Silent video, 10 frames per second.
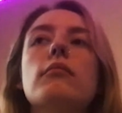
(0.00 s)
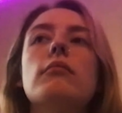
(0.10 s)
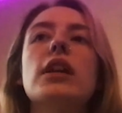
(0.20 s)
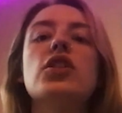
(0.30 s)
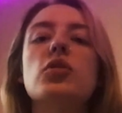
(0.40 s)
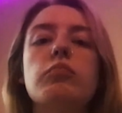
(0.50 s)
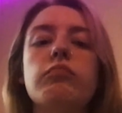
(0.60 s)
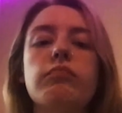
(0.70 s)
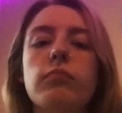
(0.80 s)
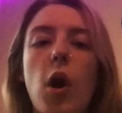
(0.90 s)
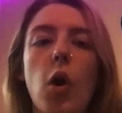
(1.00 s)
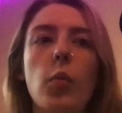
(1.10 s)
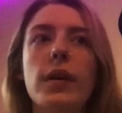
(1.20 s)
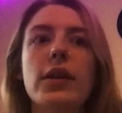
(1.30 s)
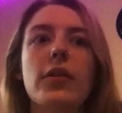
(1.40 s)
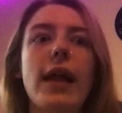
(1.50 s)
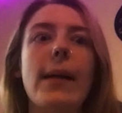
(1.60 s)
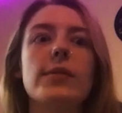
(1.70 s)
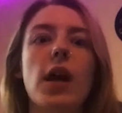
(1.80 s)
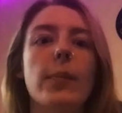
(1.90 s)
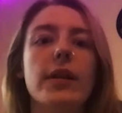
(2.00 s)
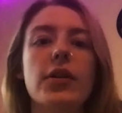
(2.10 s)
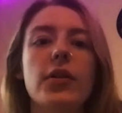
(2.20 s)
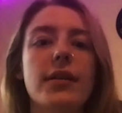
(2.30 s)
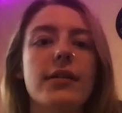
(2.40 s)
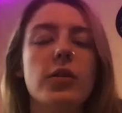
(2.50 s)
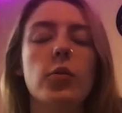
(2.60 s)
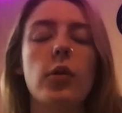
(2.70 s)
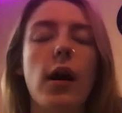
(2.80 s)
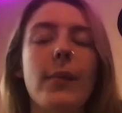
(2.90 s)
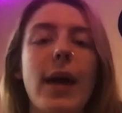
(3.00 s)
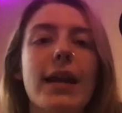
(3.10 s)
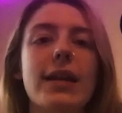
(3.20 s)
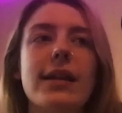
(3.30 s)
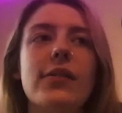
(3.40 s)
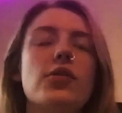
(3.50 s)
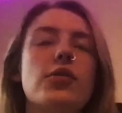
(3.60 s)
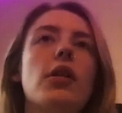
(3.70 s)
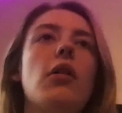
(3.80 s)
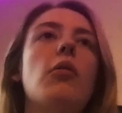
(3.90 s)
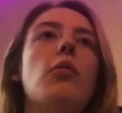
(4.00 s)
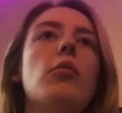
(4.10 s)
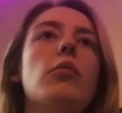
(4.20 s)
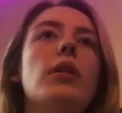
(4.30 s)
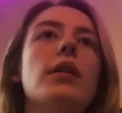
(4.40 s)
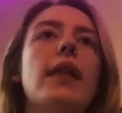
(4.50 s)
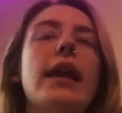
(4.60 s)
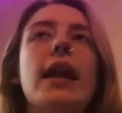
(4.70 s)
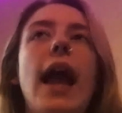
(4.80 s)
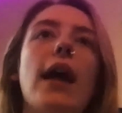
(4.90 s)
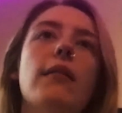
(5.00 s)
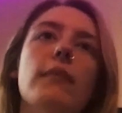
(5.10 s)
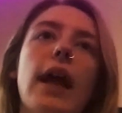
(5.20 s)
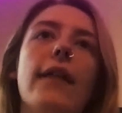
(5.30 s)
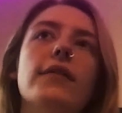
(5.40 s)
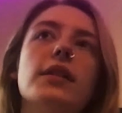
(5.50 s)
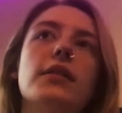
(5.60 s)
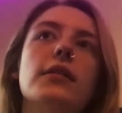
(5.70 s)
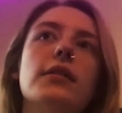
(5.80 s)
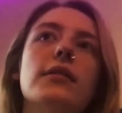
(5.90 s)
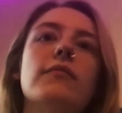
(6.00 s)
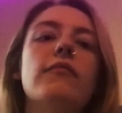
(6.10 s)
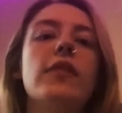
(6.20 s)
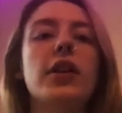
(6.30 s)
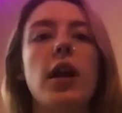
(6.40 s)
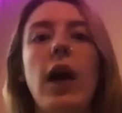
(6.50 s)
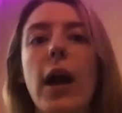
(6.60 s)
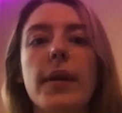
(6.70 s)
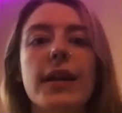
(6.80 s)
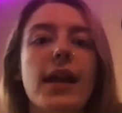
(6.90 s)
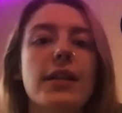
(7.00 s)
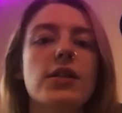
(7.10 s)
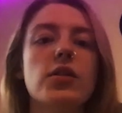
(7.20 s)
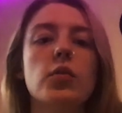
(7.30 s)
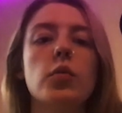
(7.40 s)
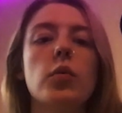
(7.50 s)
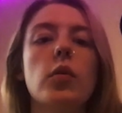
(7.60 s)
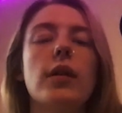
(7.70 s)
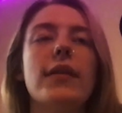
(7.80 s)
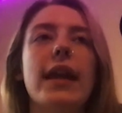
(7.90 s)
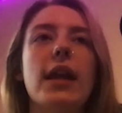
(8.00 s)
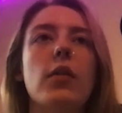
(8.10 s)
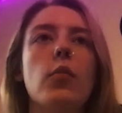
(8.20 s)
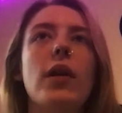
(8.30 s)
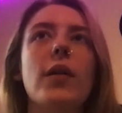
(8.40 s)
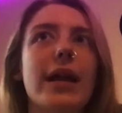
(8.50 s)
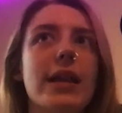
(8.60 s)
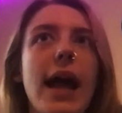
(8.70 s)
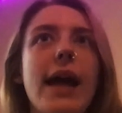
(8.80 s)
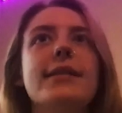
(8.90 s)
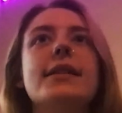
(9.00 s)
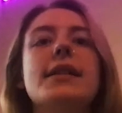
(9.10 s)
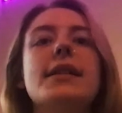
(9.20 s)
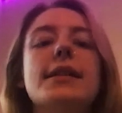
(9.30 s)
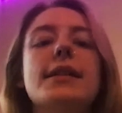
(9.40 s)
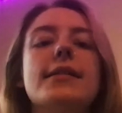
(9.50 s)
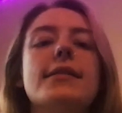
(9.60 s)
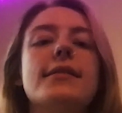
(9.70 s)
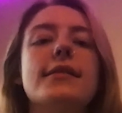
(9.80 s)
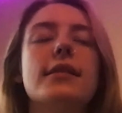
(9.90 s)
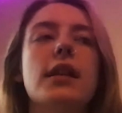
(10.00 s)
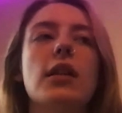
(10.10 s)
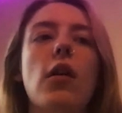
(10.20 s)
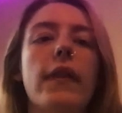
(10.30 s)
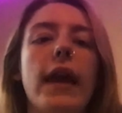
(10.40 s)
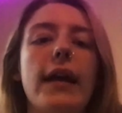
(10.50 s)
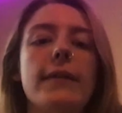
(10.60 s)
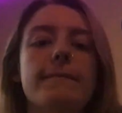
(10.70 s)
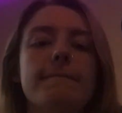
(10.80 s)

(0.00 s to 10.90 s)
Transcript: and just opening your laptop and you're in school automatically. There's no, like, have to figure out how I'm gonna get to school and, like, where my class is and all of that.